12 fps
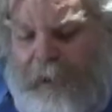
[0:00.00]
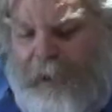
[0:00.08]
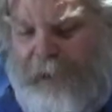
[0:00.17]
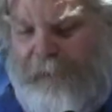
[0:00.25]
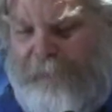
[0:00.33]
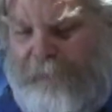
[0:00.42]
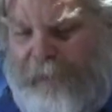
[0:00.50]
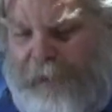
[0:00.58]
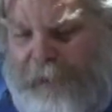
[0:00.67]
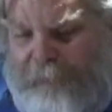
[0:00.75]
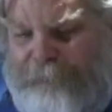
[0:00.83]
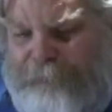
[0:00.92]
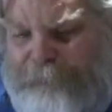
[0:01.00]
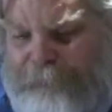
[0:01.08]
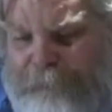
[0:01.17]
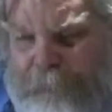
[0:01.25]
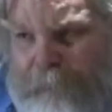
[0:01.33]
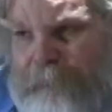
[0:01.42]
And um,
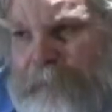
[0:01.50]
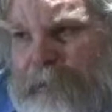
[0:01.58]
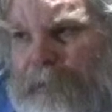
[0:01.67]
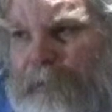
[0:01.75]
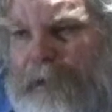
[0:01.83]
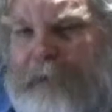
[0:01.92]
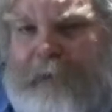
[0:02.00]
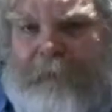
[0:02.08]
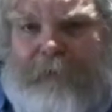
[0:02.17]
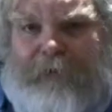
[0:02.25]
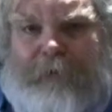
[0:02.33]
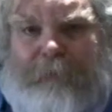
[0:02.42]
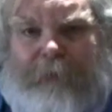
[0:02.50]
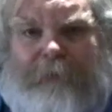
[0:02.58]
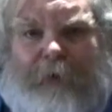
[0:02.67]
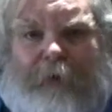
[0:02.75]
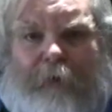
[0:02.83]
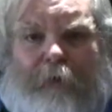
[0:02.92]
the lawyers have assured me
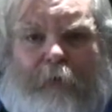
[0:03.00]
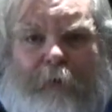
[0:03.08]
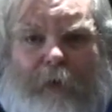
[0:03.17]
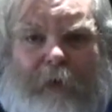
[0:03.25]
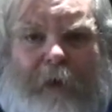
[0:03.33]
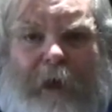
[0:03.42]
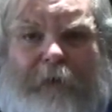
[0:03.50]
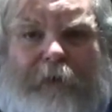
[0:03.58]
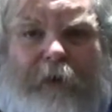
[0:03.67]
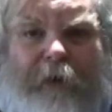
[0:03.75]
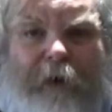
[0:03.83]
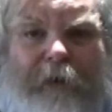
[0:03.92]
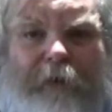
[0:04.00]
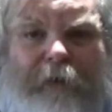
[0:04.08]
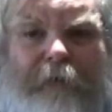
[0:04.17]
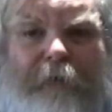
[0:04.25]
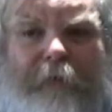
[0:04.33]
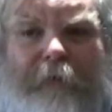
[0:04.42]
if I go to court on that charge,